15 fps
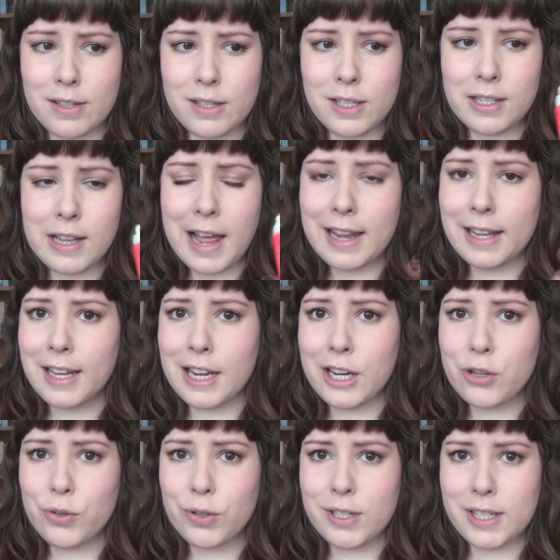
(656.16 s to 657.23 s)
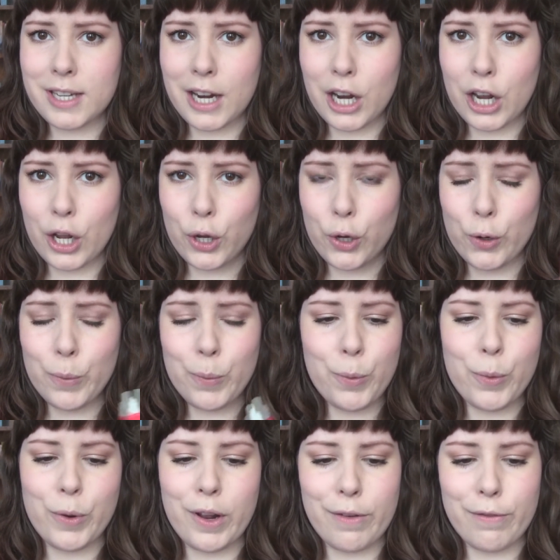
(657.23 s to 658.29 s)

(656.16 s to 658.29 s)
slightly interesting goop would